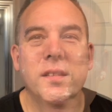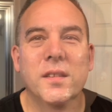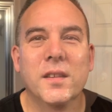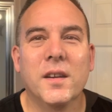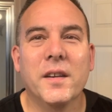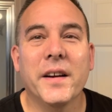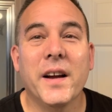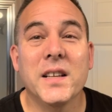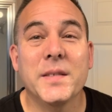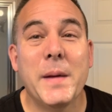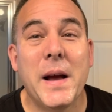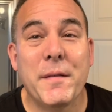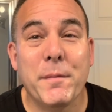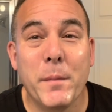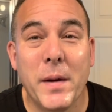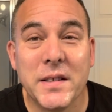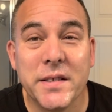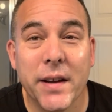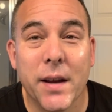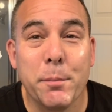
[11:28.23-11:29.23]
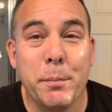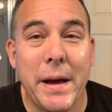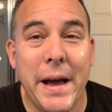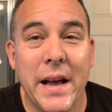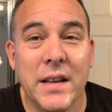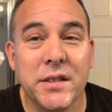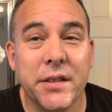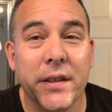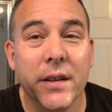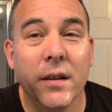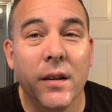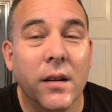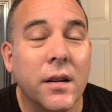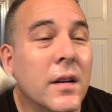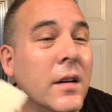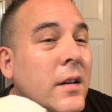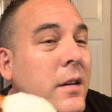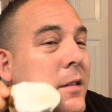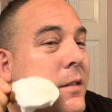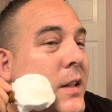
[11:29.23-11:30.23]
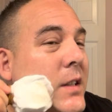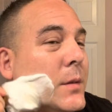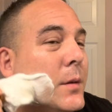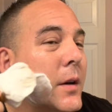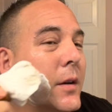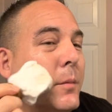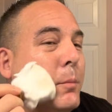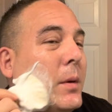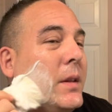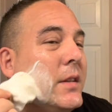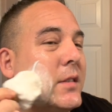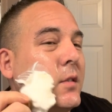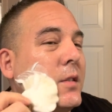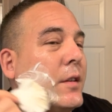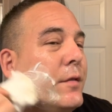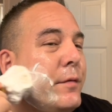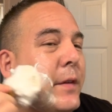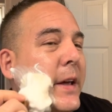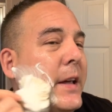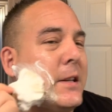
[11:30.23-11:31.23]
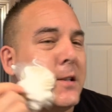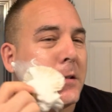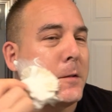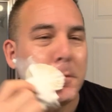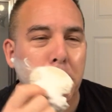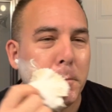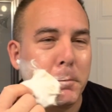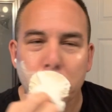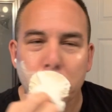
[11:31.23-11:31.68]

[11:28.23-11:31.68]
All right, guys, back for my second pass here. Let's go ahead and put this on the face.